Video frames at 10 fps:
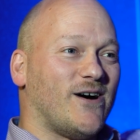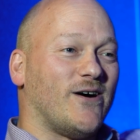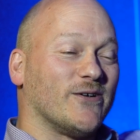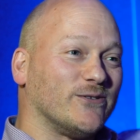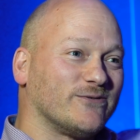
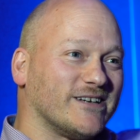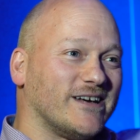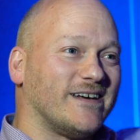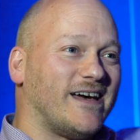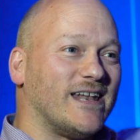Arnold
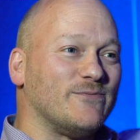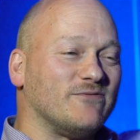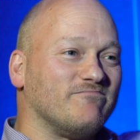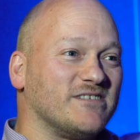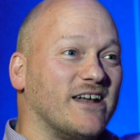
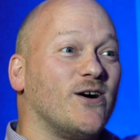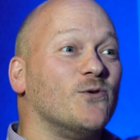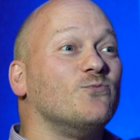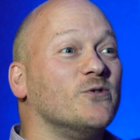Elliman said, oh,